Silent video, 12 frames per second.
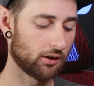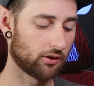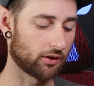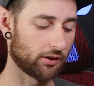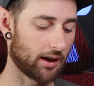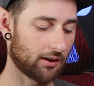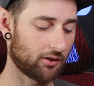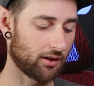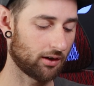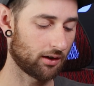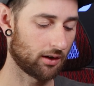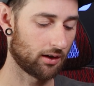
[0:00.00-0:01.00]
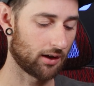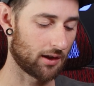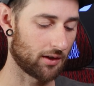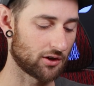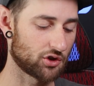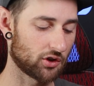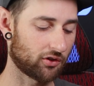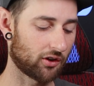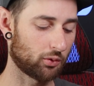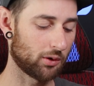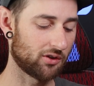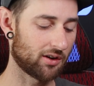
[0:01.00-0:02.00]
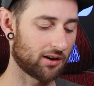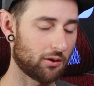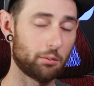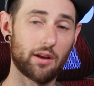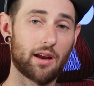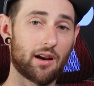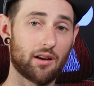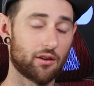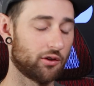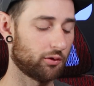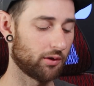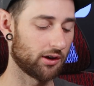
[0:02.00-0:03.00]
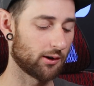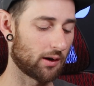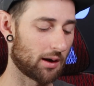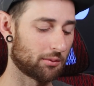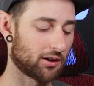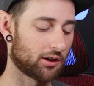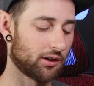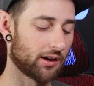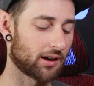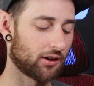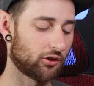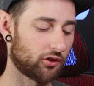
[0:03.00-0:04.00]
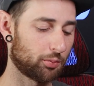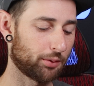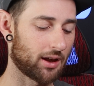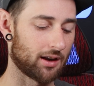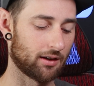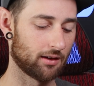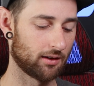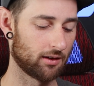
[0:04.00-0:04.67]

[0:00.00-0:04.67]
select it, and then just as we did at the beginning of this video, I'm gonna click split.